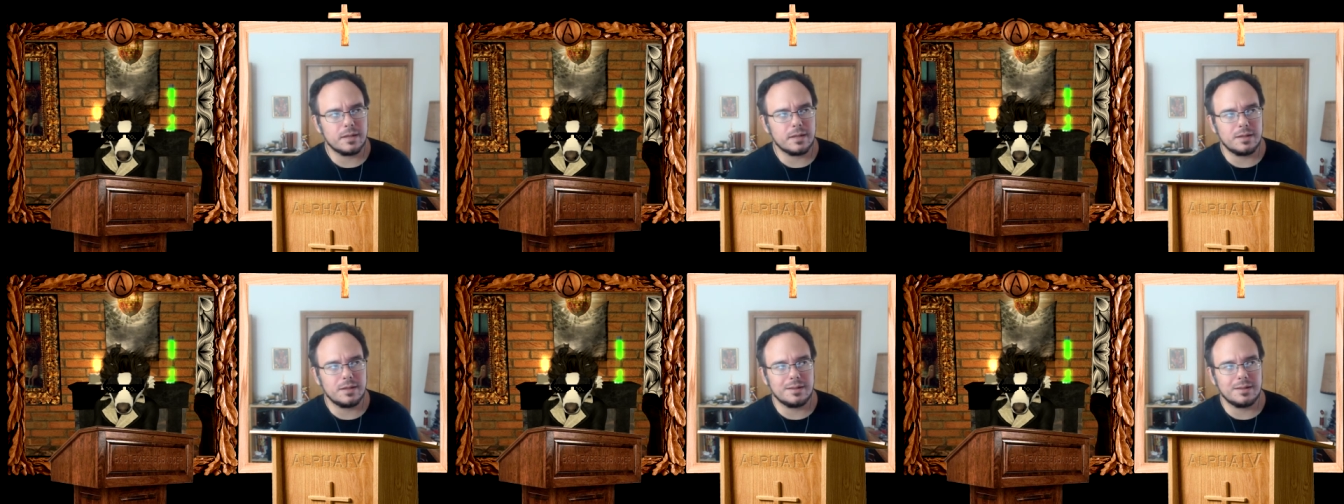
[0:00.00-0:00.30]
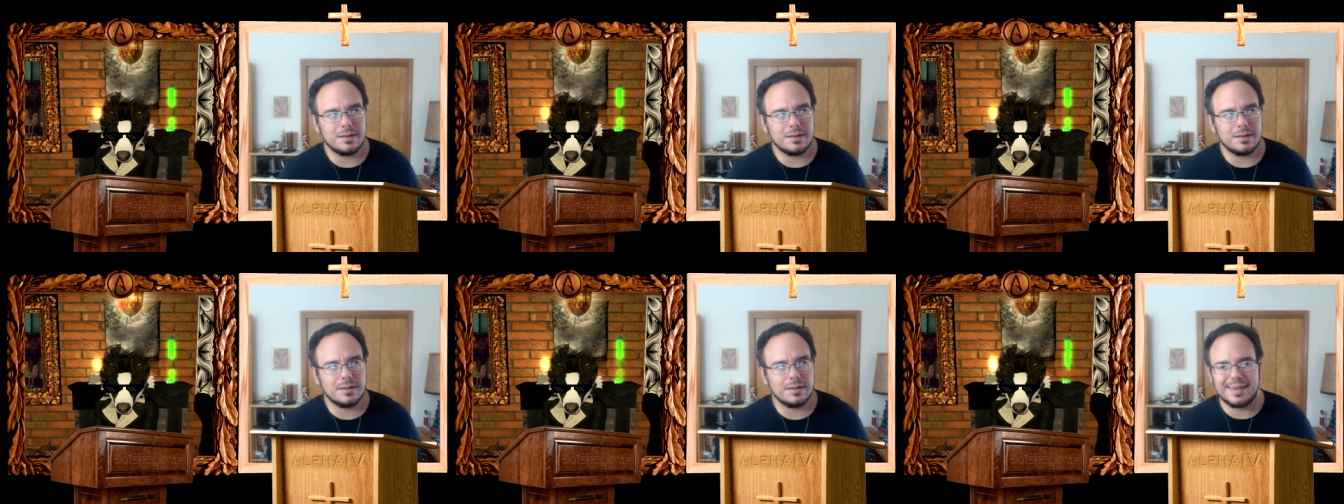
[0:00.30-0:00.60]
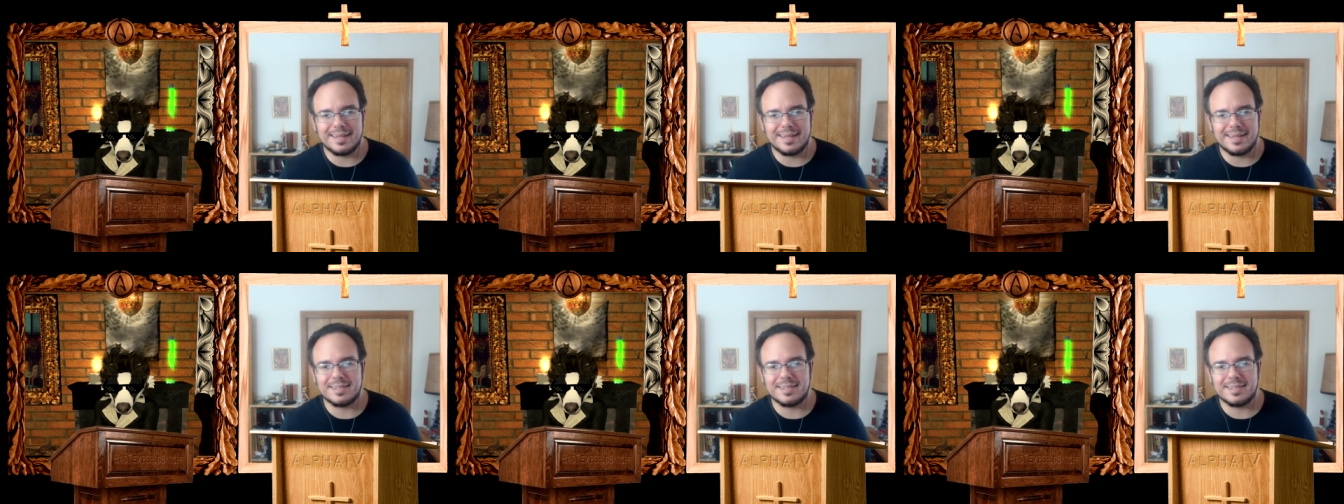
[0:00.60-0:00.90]
that
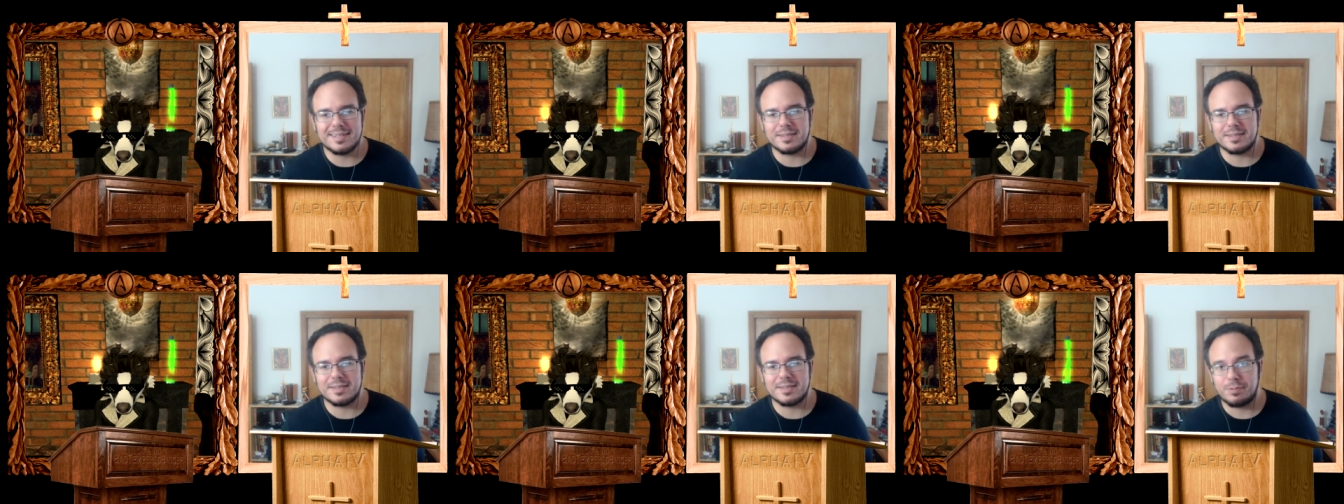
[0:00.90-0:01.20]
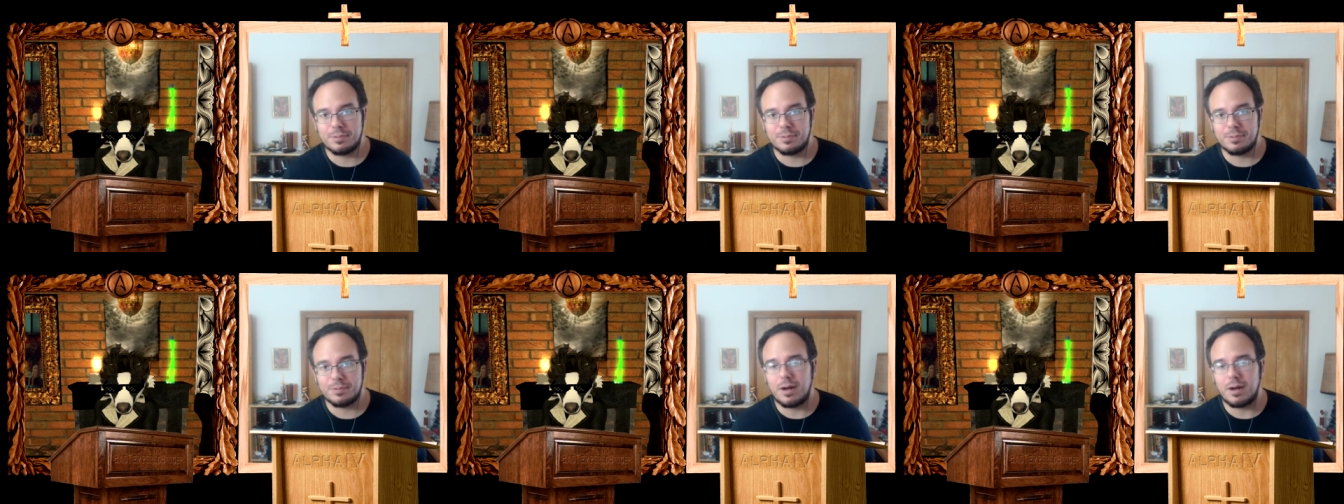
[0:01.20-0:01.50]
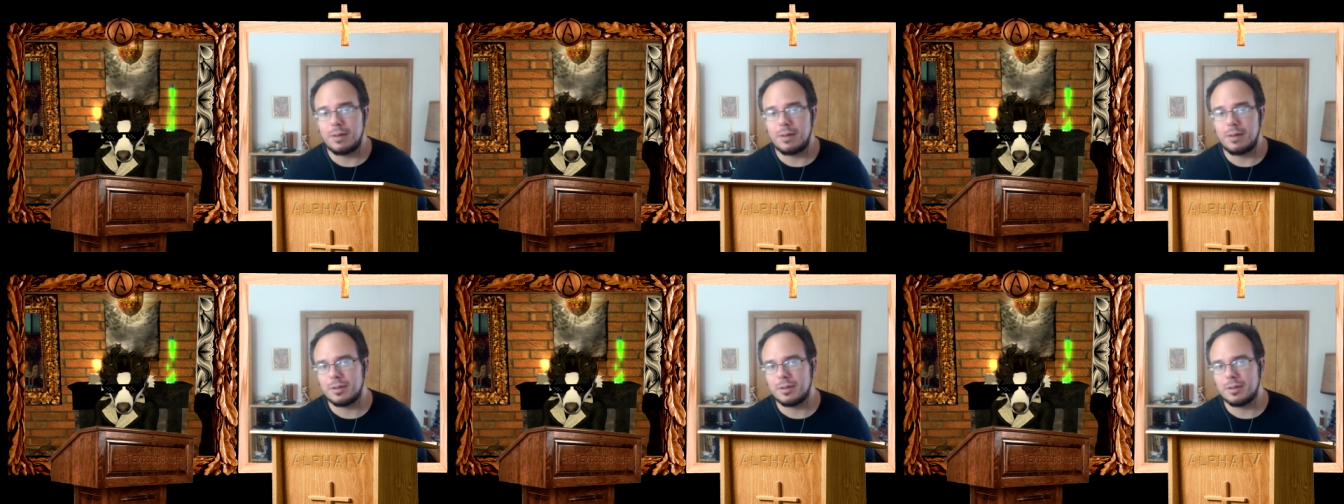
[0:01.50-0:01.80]
is the
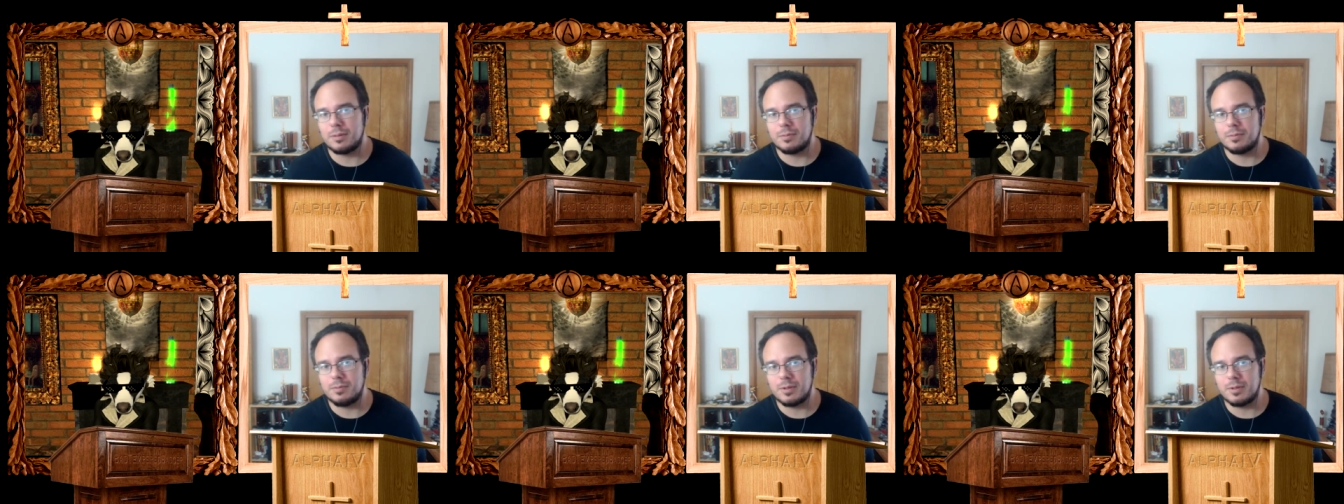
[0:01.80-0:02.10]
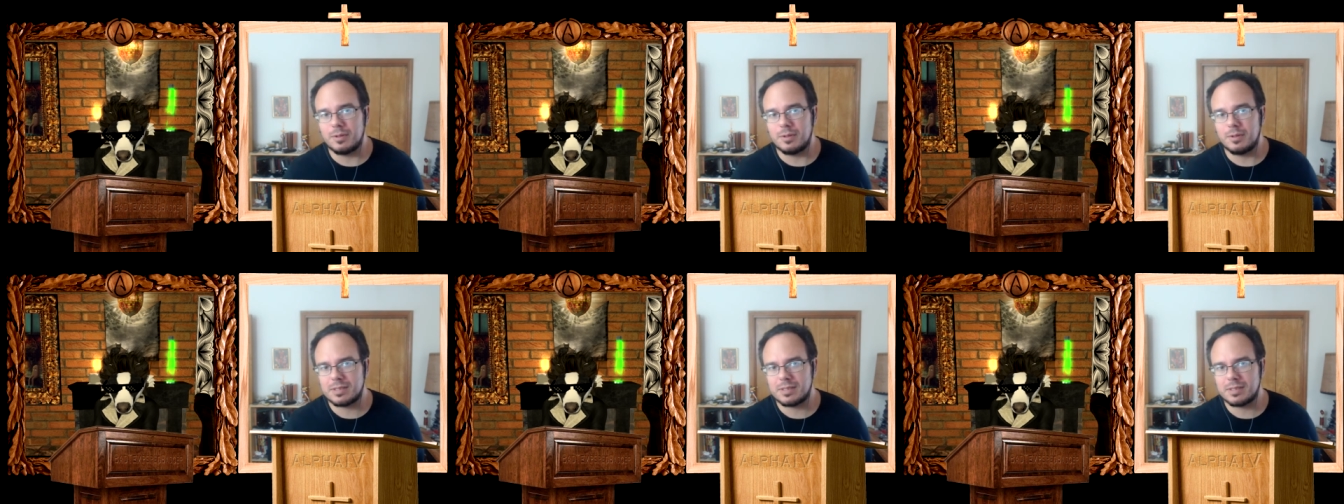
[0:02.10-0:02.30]
problem with